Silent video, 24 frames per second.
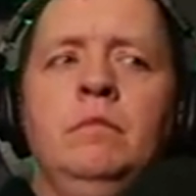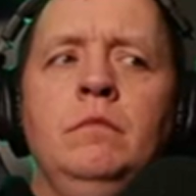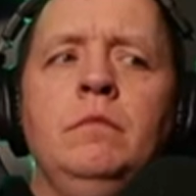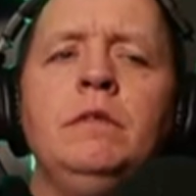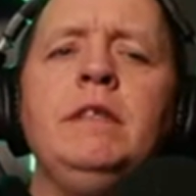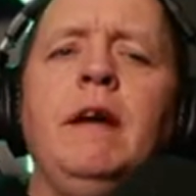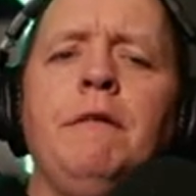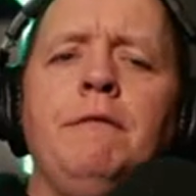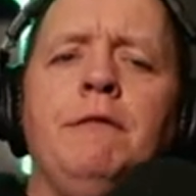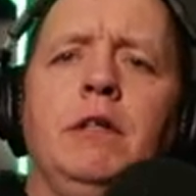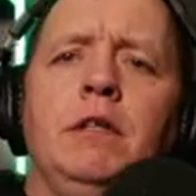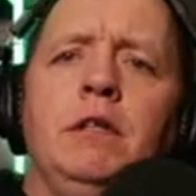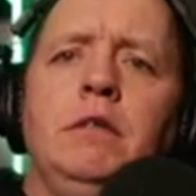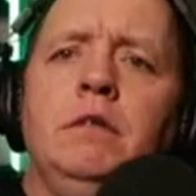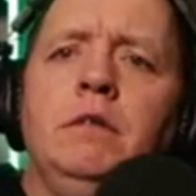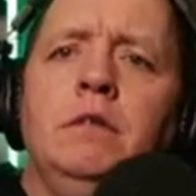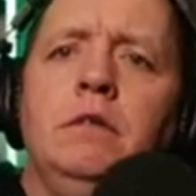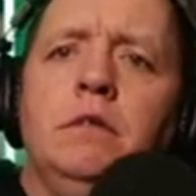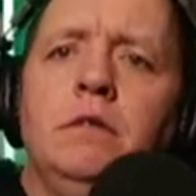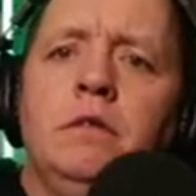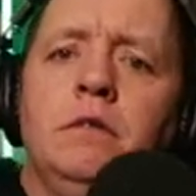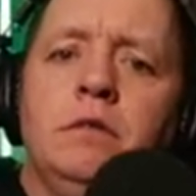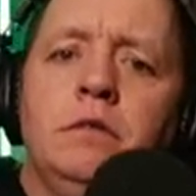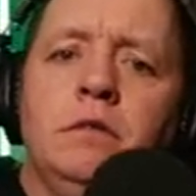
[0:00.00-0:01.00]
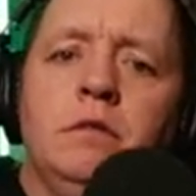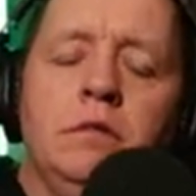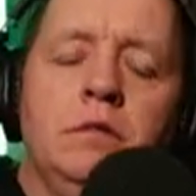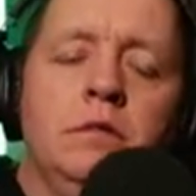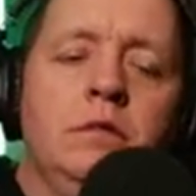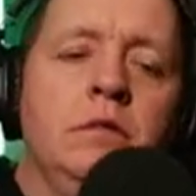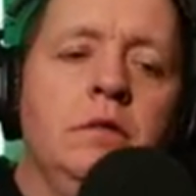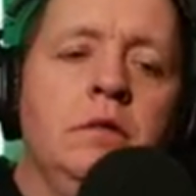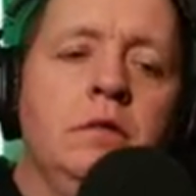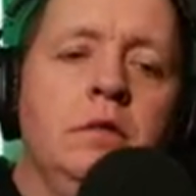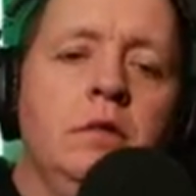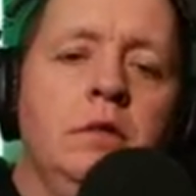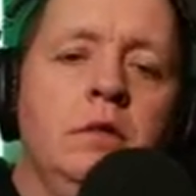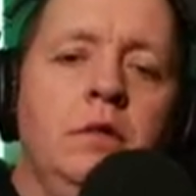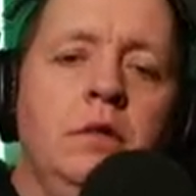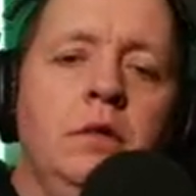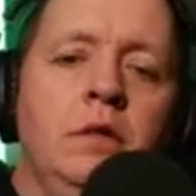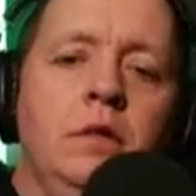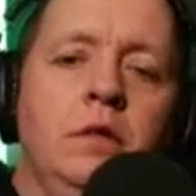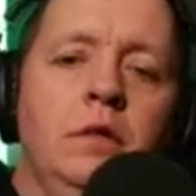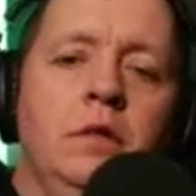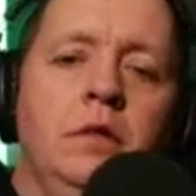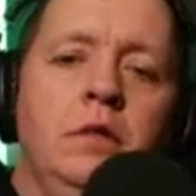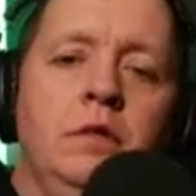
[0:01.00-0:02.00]

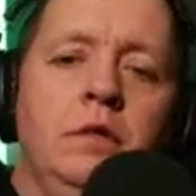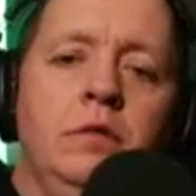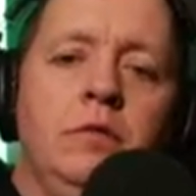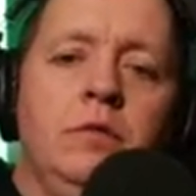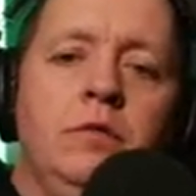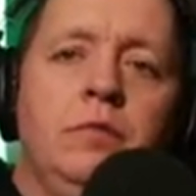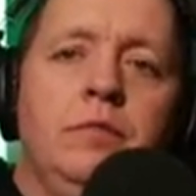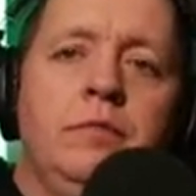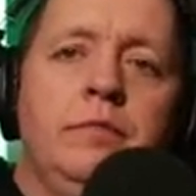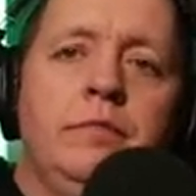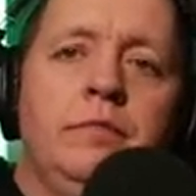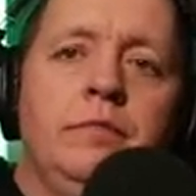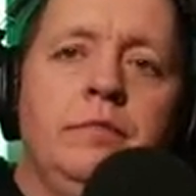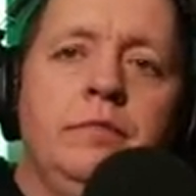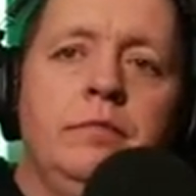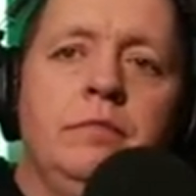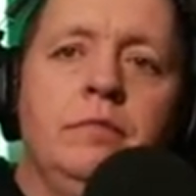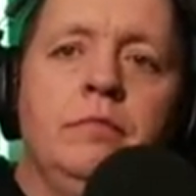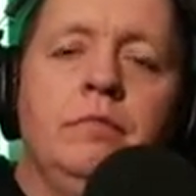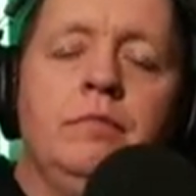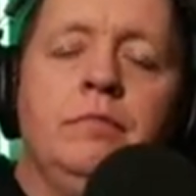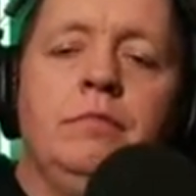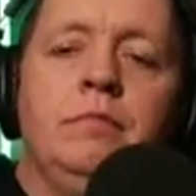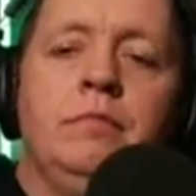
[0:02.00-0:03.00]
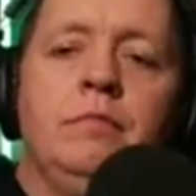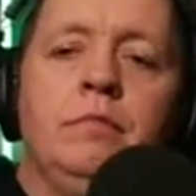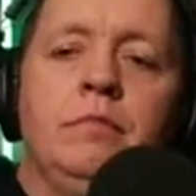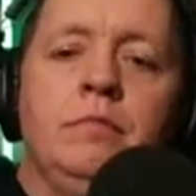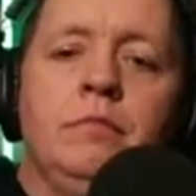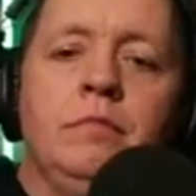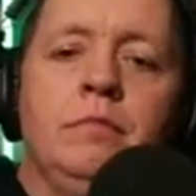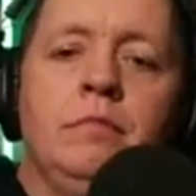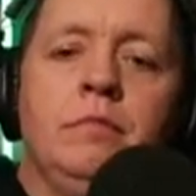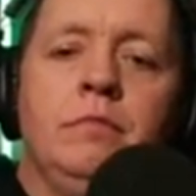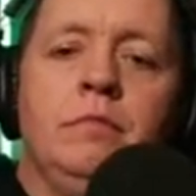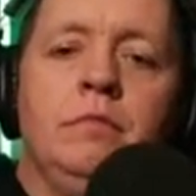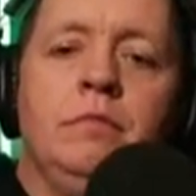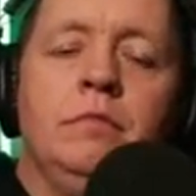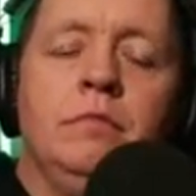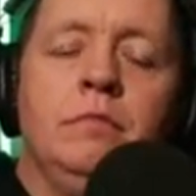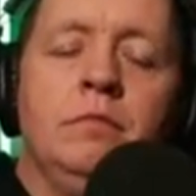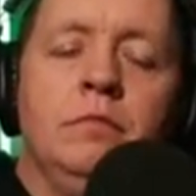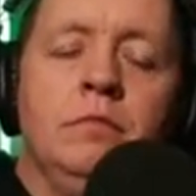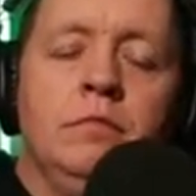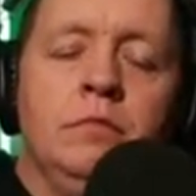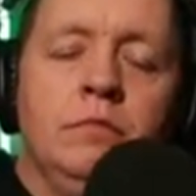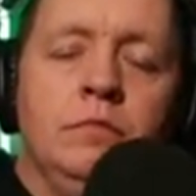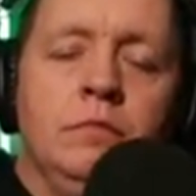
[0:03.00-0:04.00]

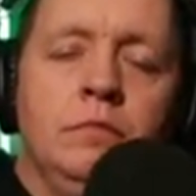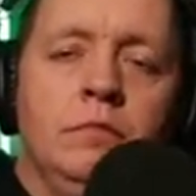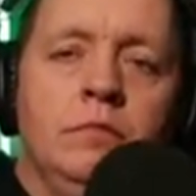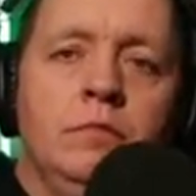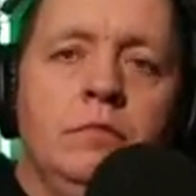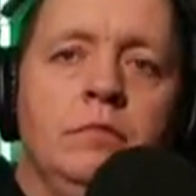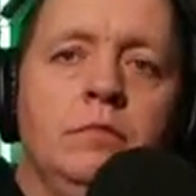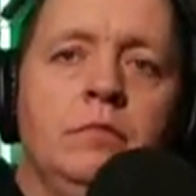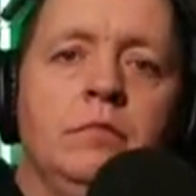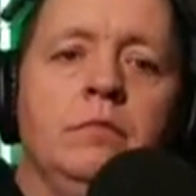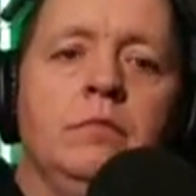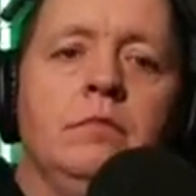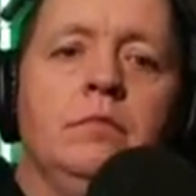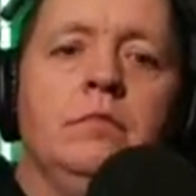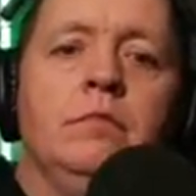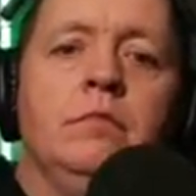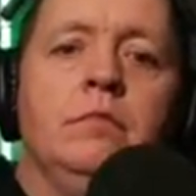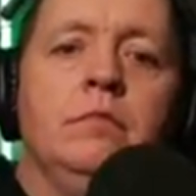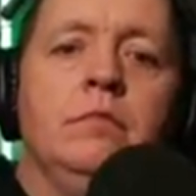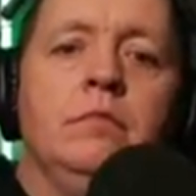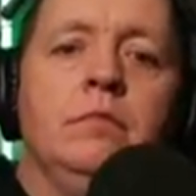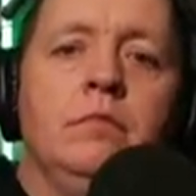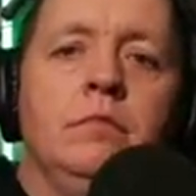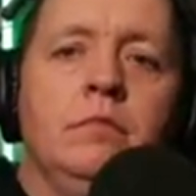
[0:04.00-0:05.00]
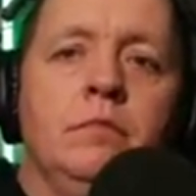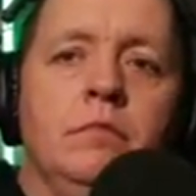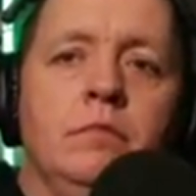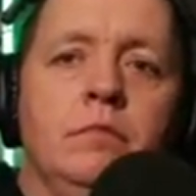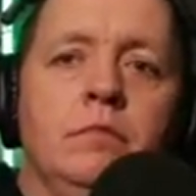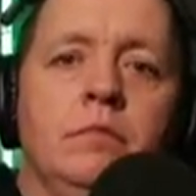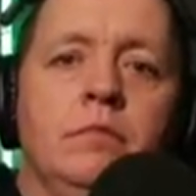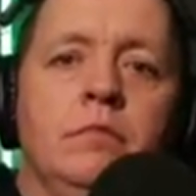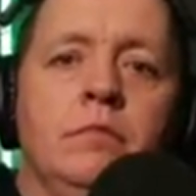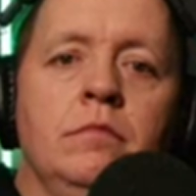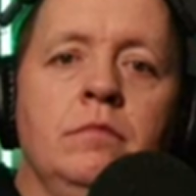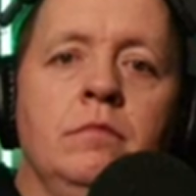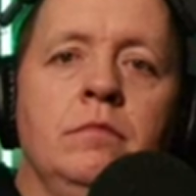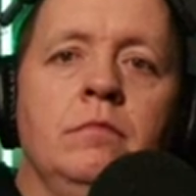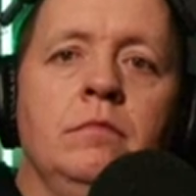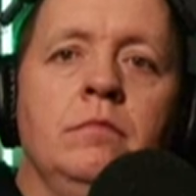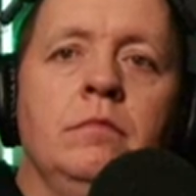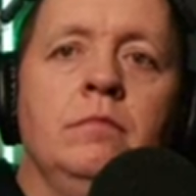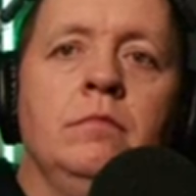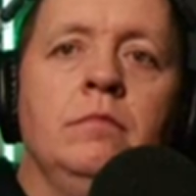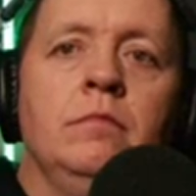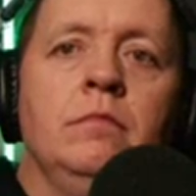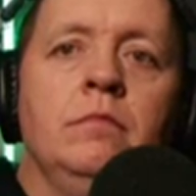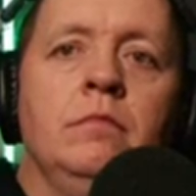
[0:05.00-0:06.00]

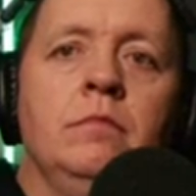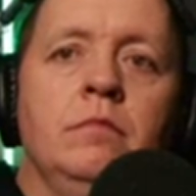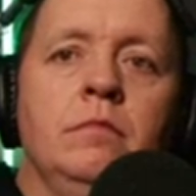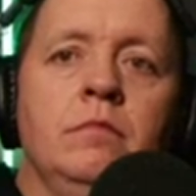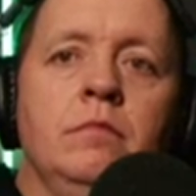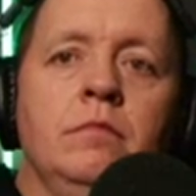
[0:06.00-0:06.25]
(not speaking)